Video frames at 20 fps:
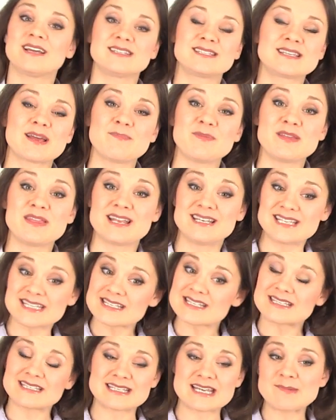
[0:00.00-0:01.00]
something that
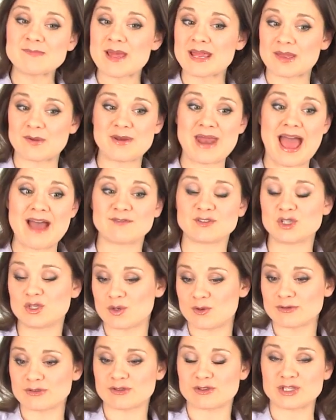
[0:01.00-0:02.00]
doesn't seem like it would have a
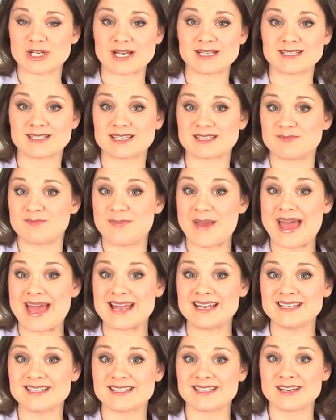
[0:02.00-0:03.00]
social justice
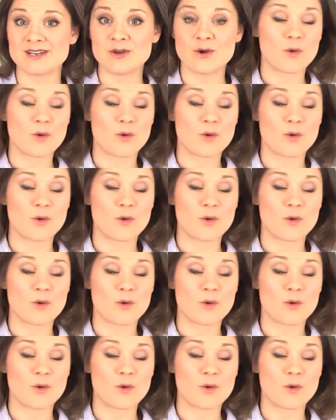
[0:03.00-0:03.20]
bent,